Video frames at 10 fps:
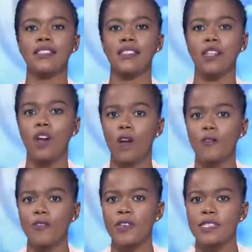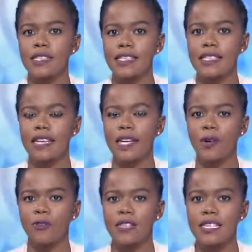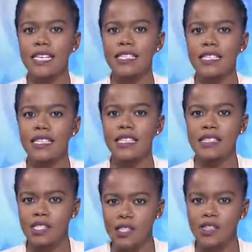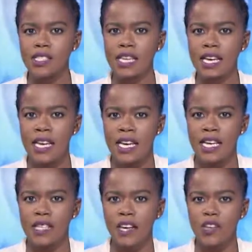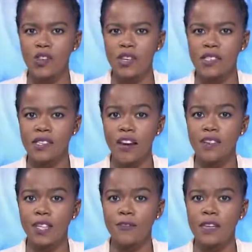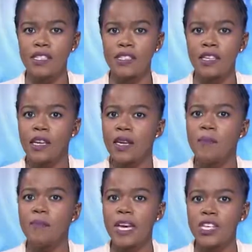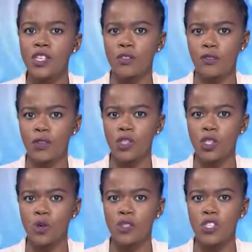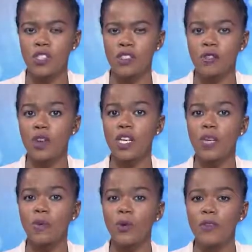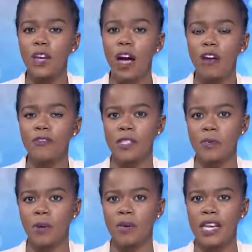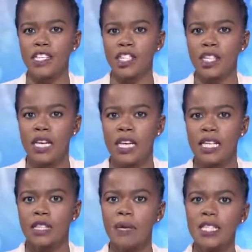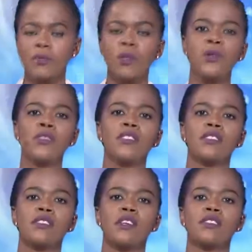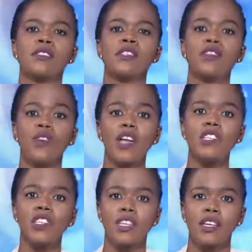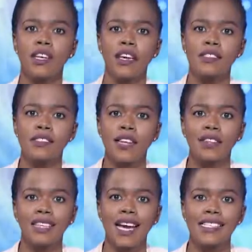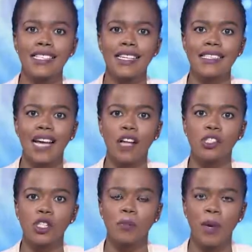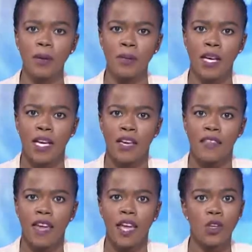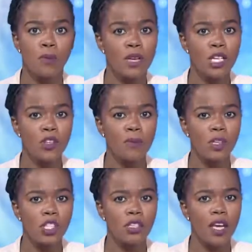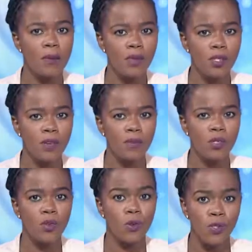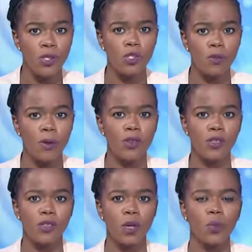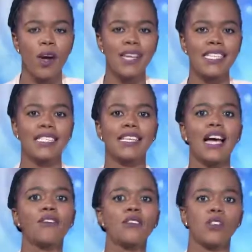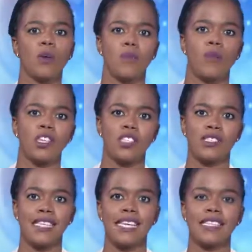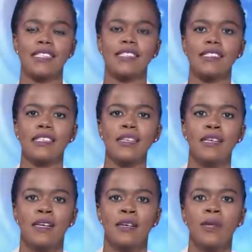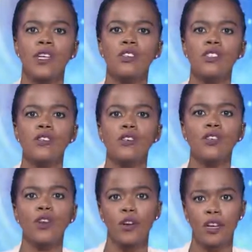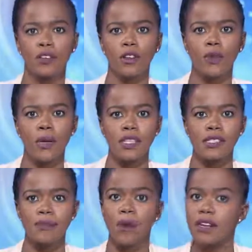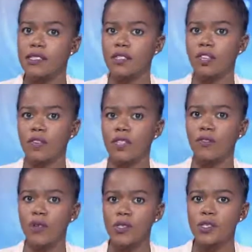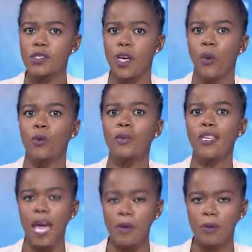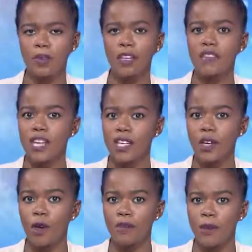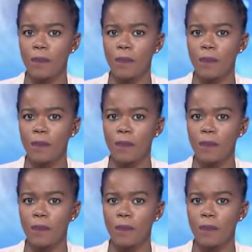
in a conference set to kick off in London this Thursday. The country is currently facing major food shortages, threatening more than half its population. The meeting will also discuss the strategy against al-Qaeda-linked al-Shabaab. The AU military mission AMISOM is also supposed to start winding down its operations later this year, but concerns are growing over whether Somali security forces will be capable of taking over.